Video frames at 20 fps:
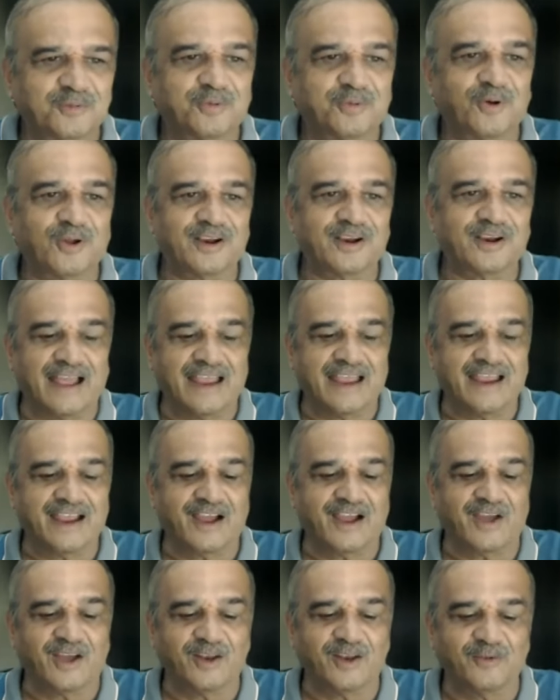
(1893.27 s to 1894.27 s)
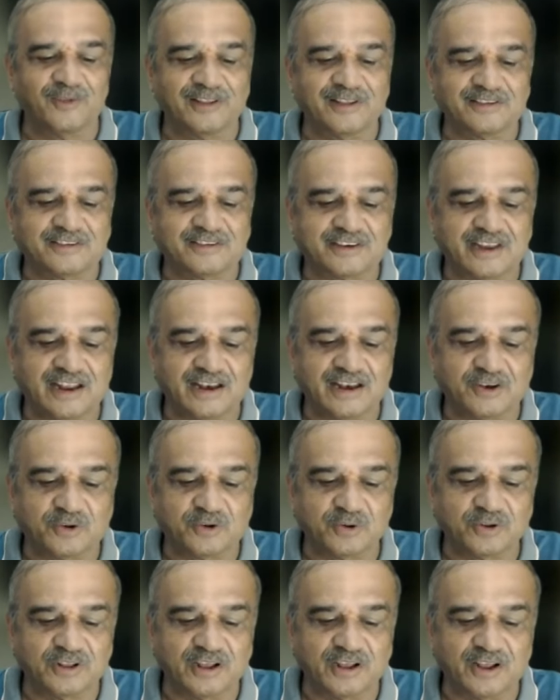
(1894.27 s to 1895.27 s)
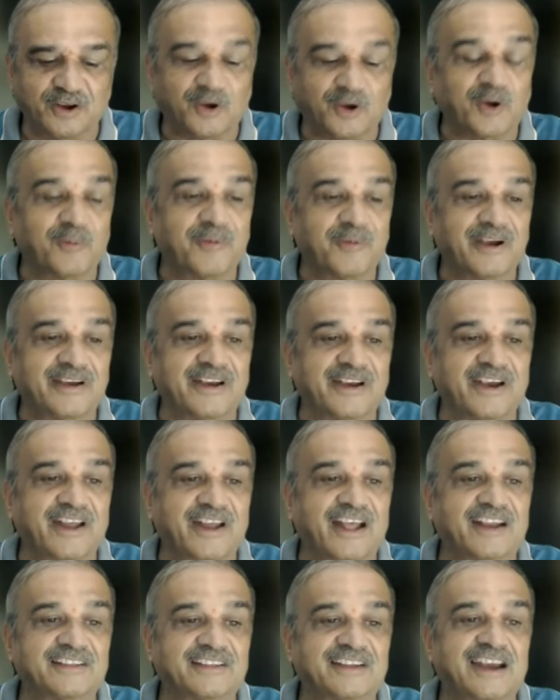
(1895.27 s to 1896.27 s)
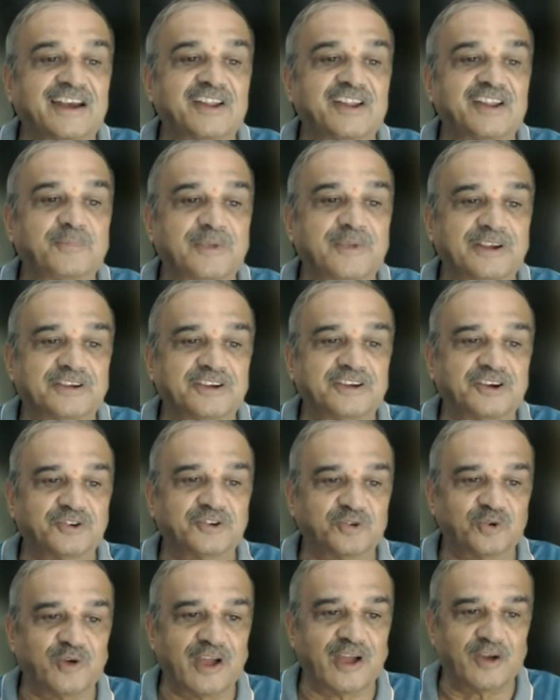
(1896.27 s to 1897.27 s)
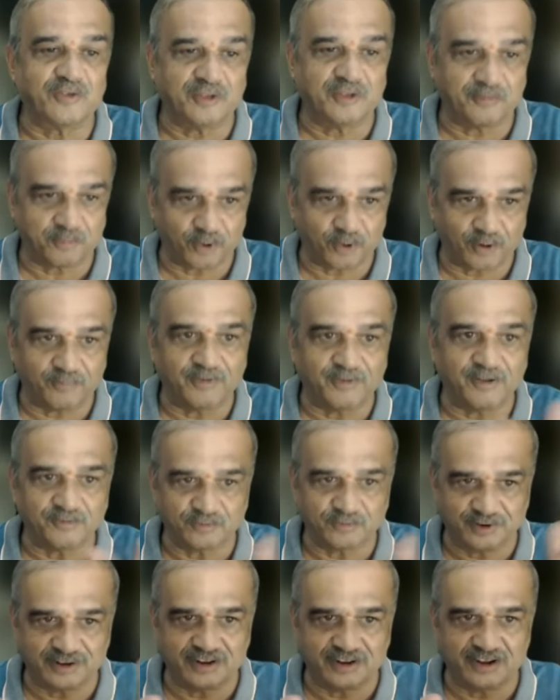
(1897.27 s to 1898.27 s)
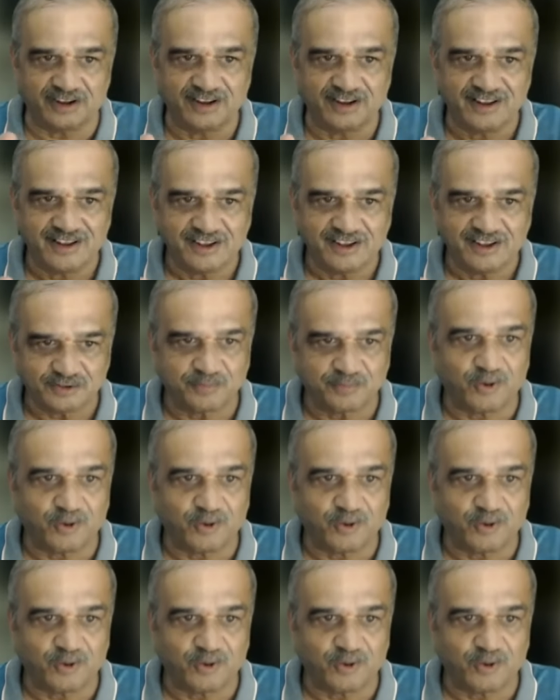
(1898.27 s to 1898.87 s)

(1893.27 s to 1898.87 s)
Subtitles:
for I always tell to the rheumatoid arthritis patients who have the problems with the small